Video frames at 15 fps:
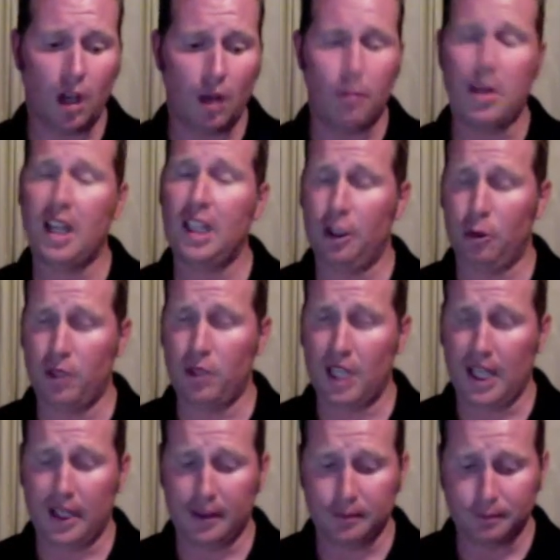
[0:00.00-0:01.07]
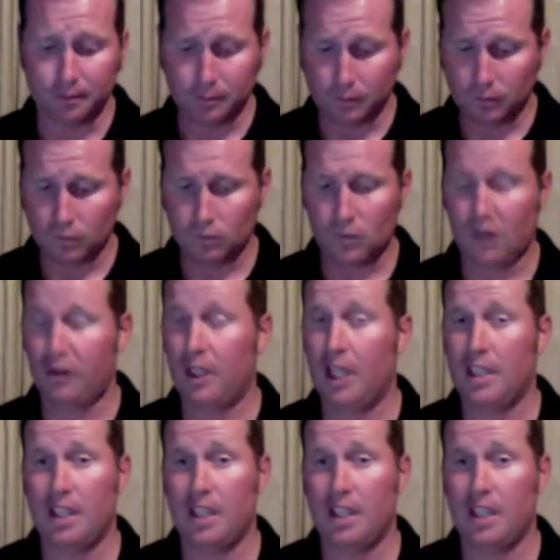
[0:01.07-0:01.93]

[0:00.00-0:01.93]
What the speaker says: paleo diet. If you guys